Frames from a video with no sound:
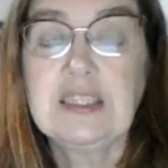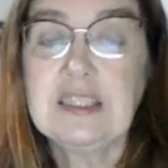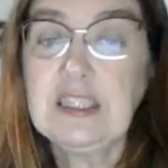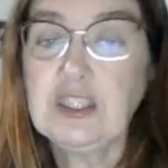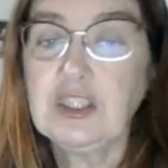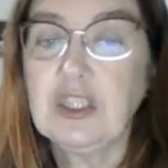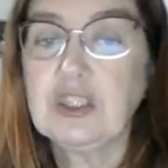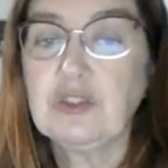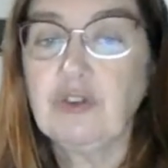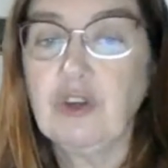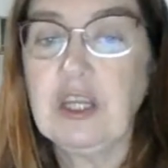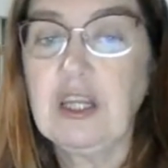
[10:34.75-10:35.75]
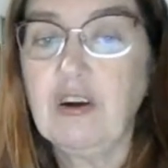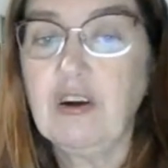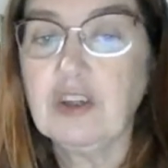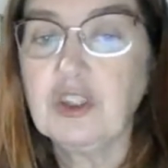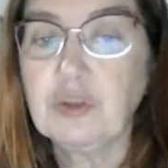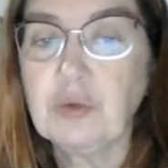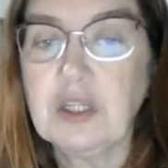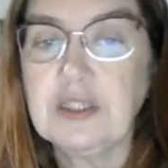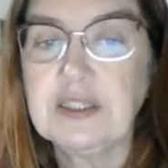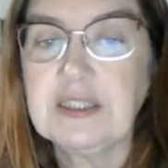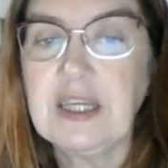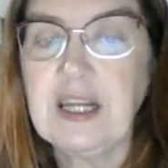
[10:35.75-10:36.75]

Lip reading: sometimes you get to really large ones.